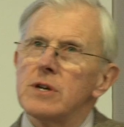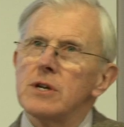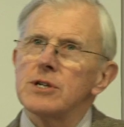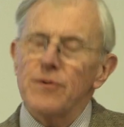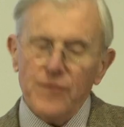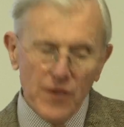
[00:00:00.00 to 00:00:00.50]

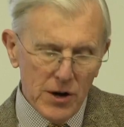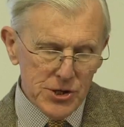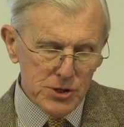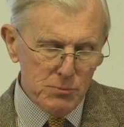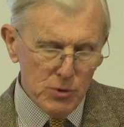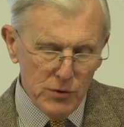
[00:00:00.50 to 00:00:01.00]
to
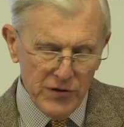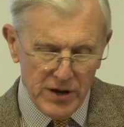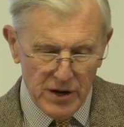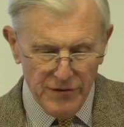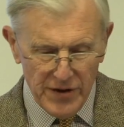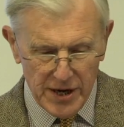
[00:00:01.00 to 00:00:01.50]
fast-moving
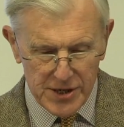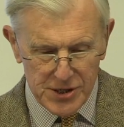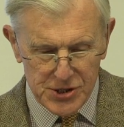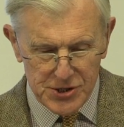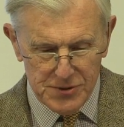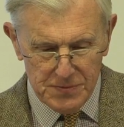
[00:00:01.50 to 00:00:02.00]
events.